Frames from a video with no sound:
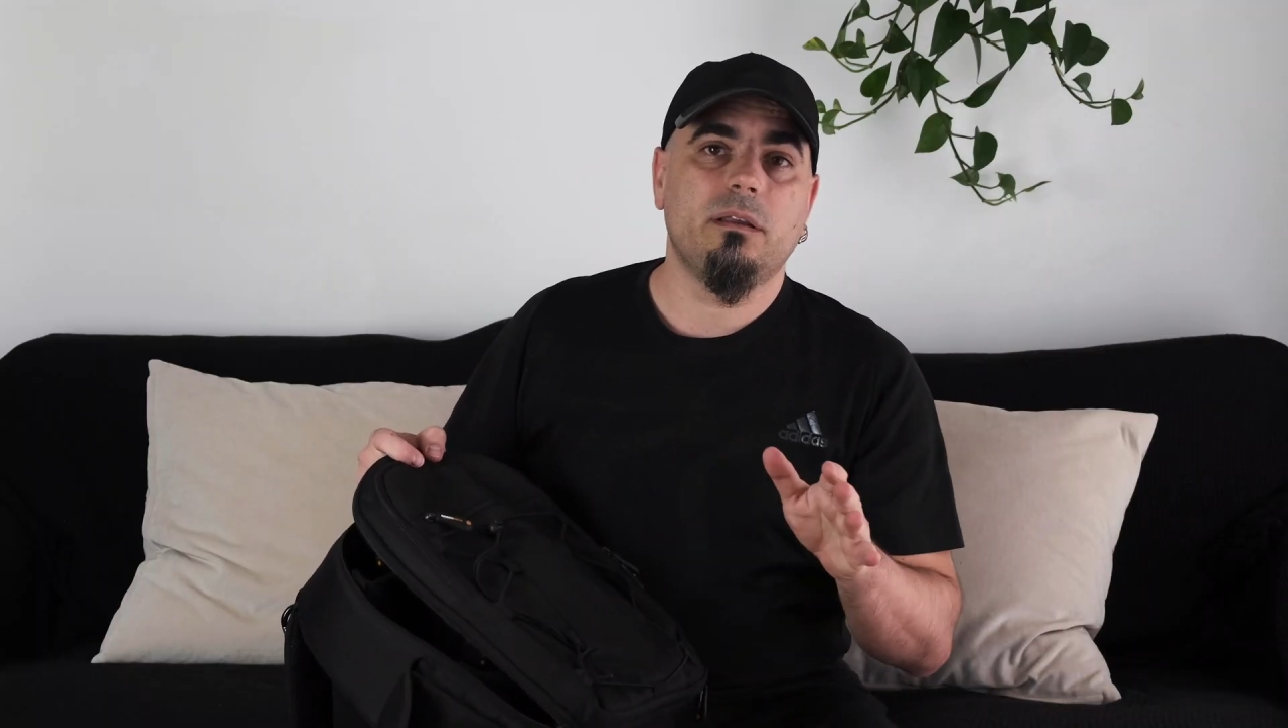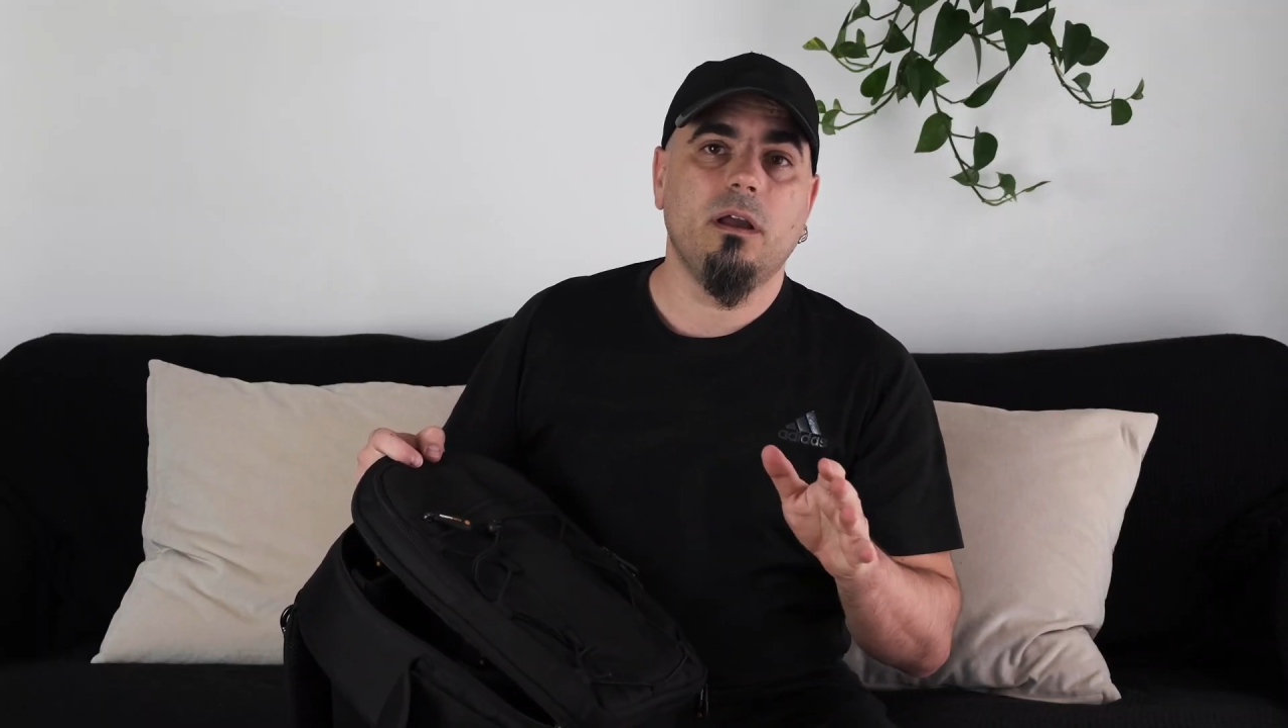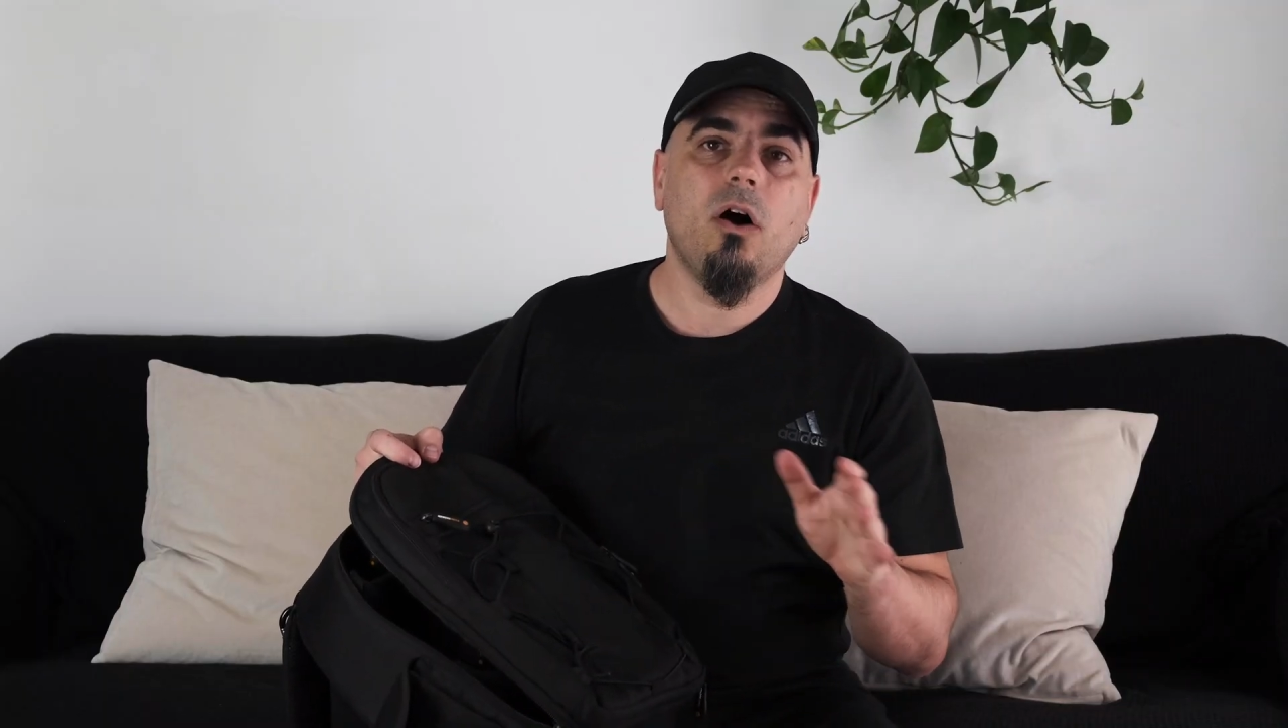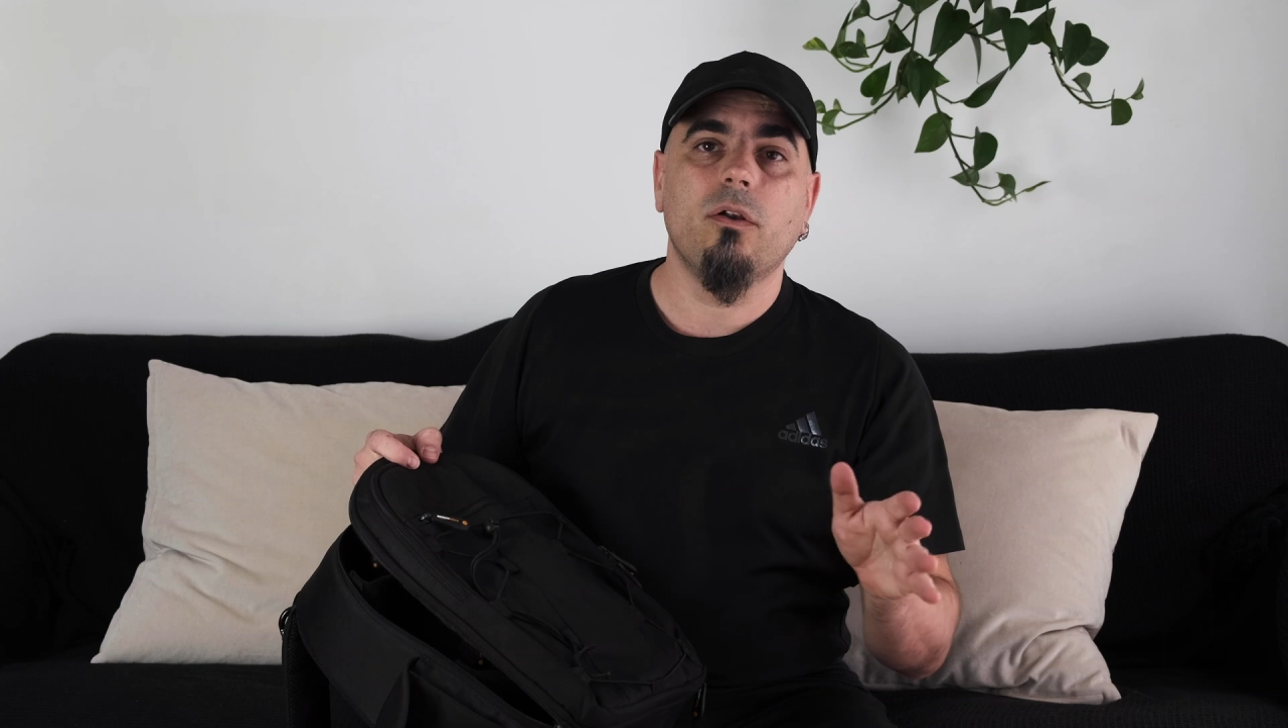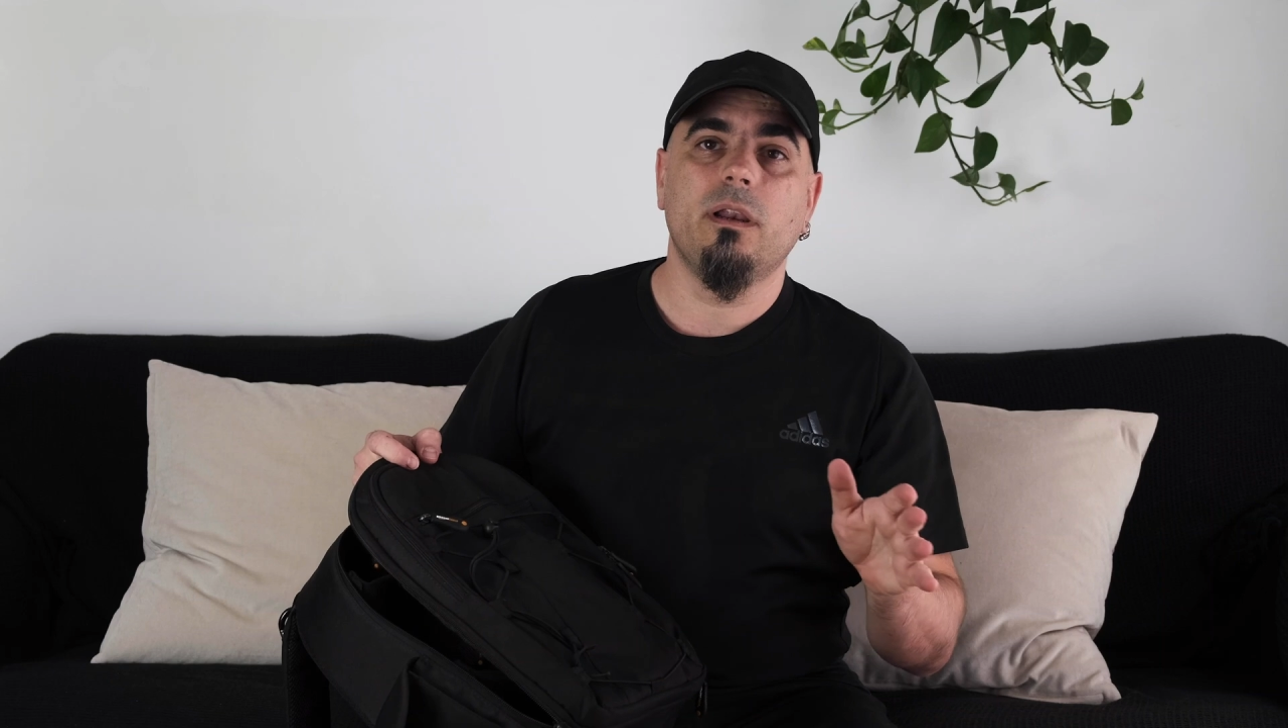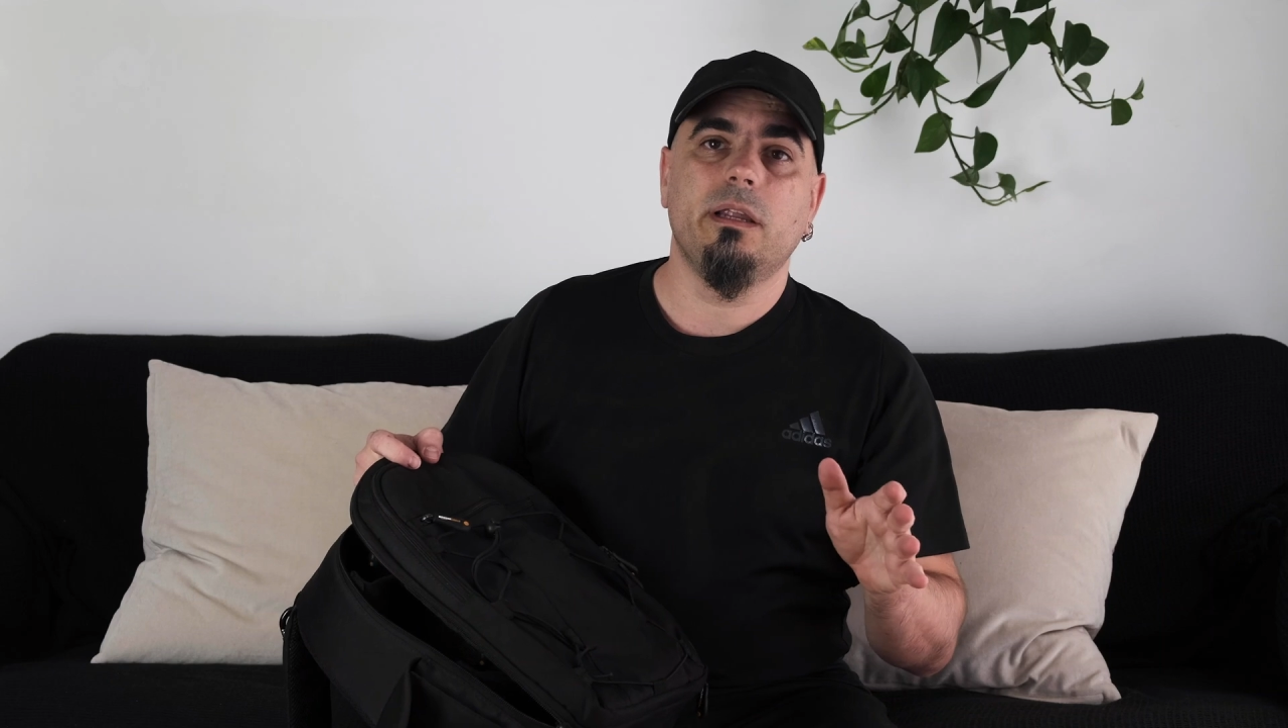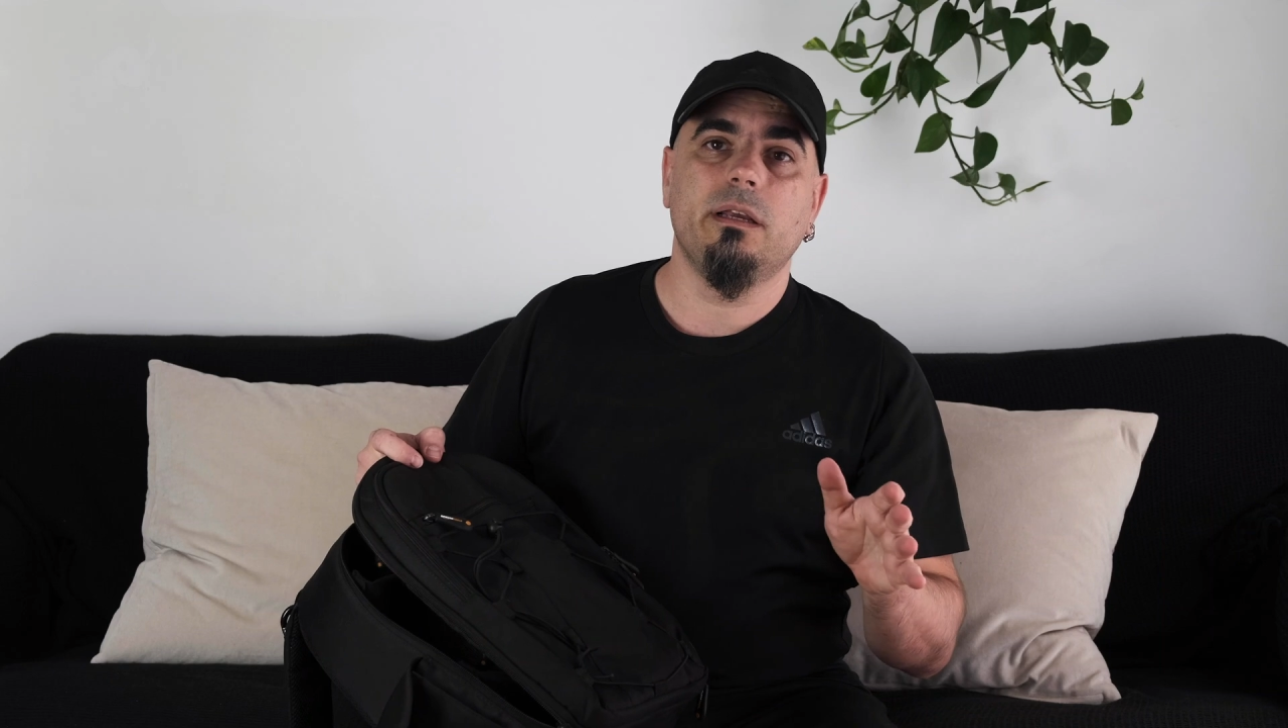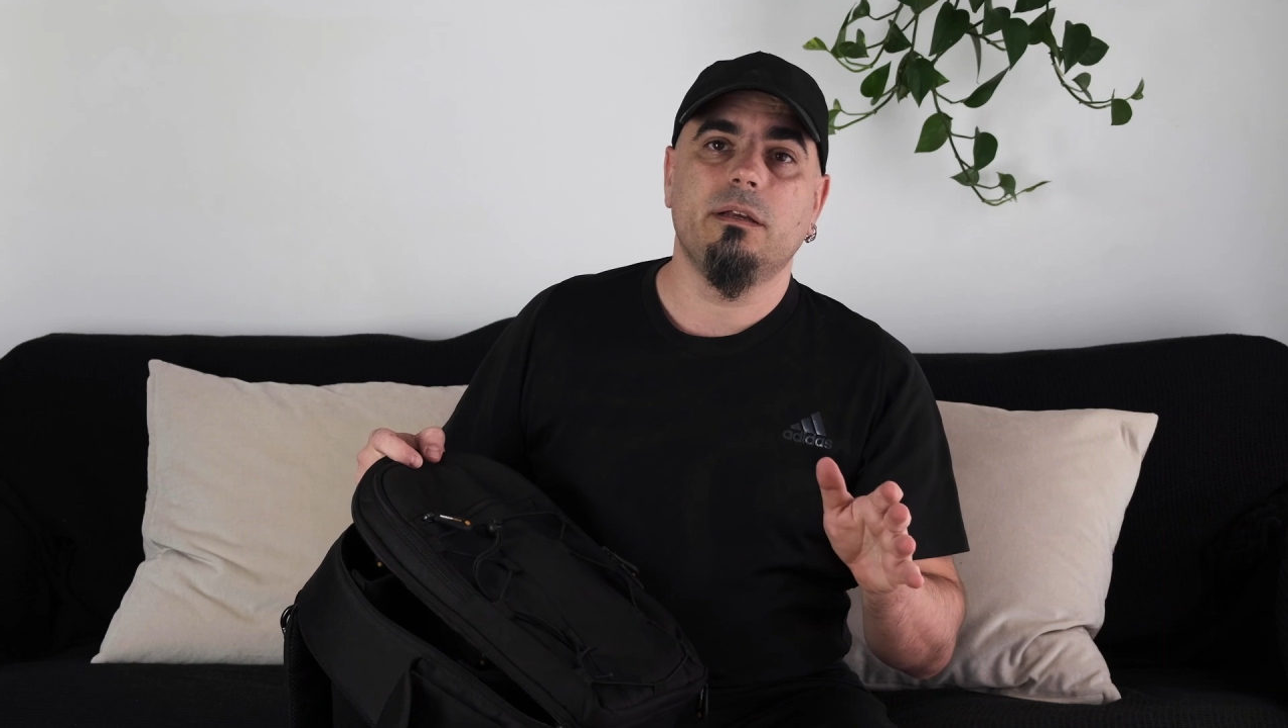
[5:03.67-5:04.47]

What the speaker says: the only